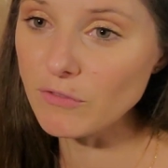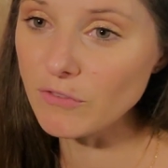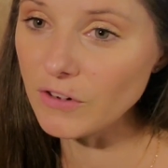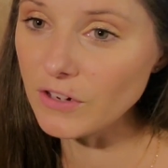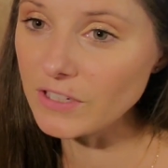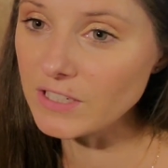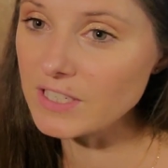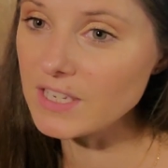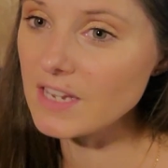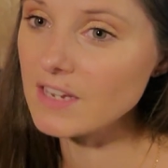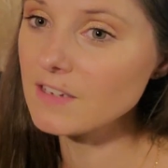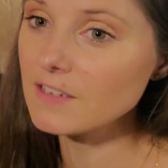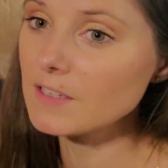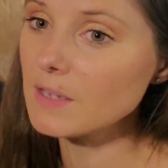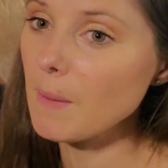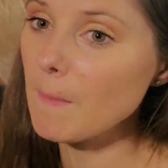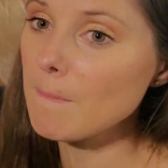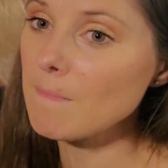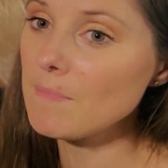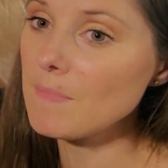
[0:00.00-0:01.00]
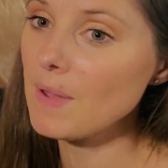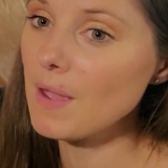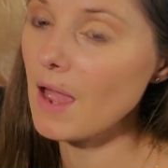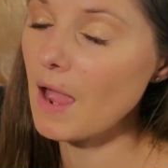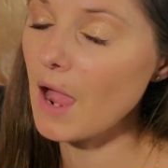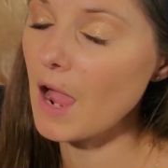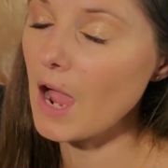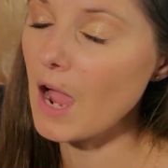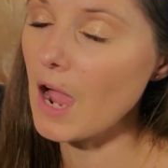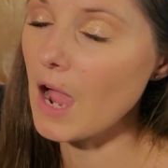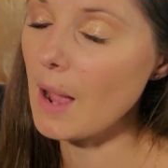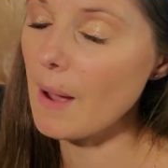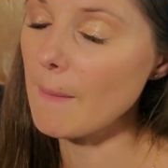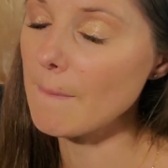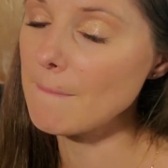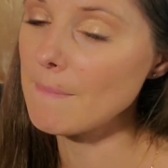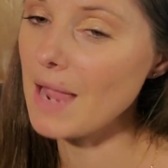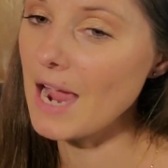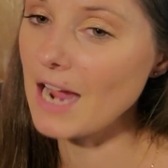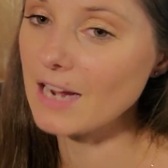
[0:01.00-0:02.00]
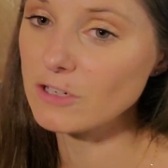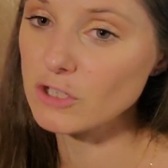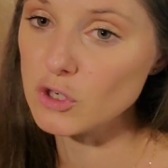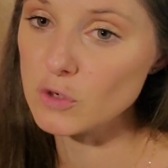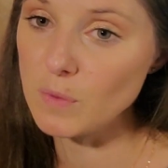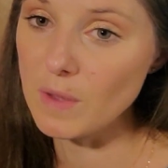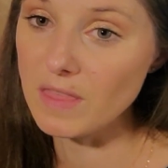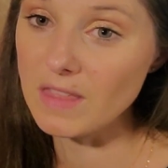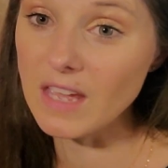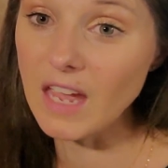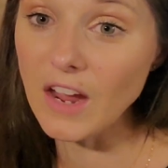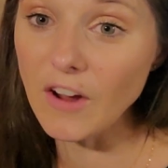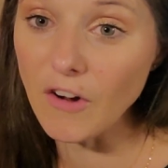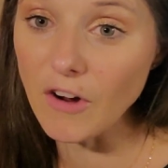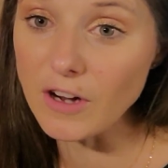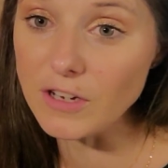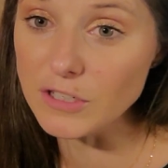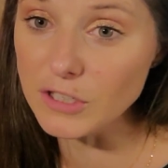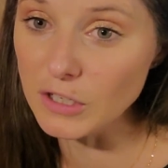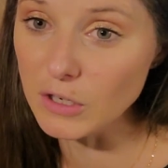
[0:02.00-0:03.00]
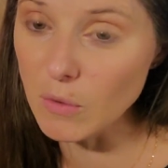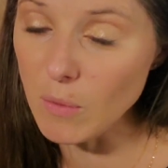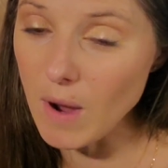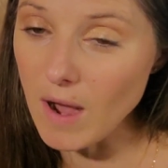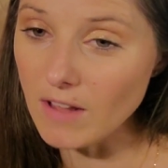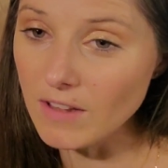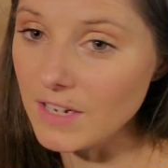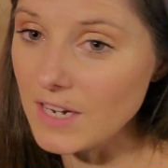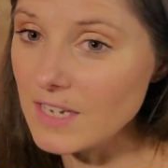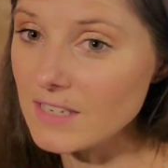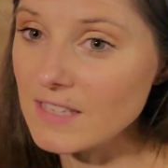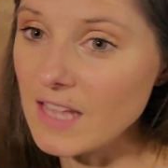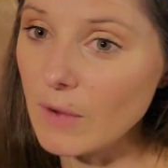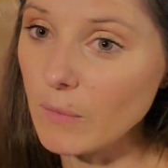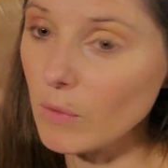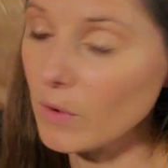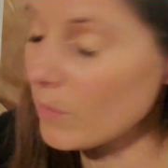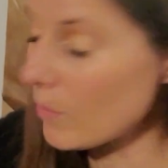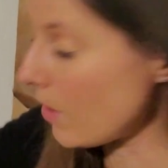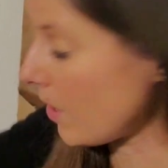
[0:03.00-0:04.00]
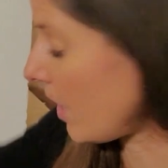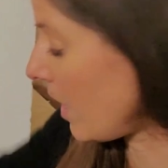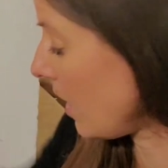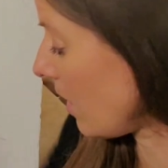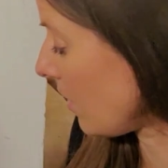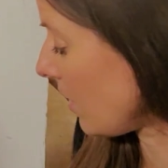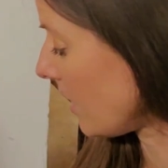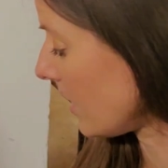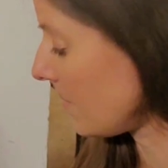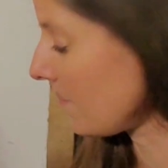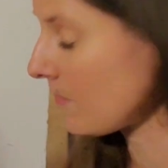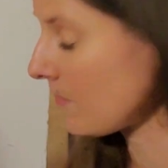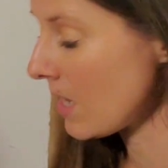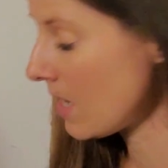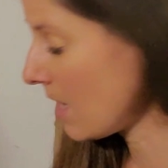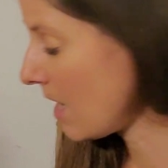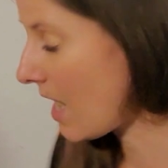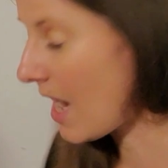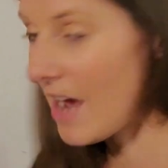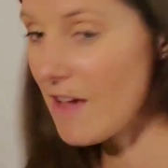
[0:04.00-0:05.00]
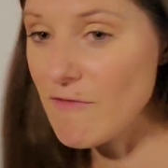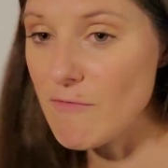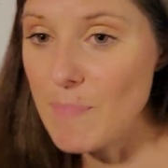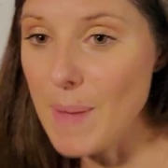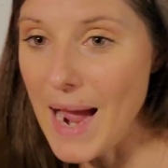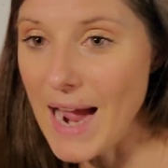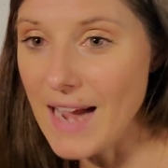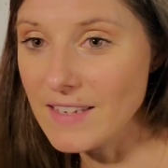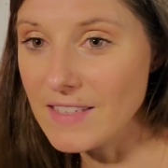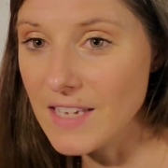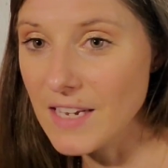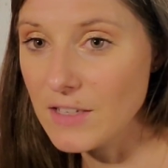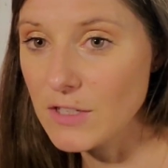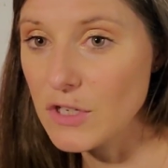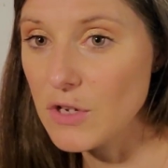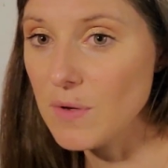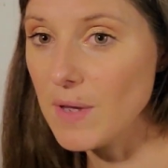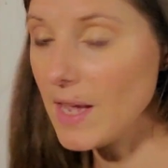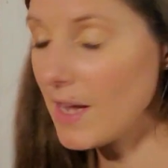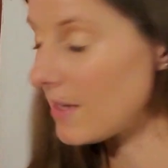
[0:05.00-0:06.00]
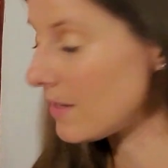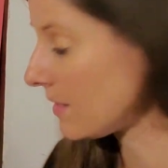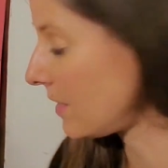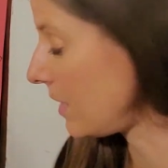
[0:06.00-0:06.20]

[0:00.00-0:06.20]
verses matched with character qualities that we're working on. I have baskets you can't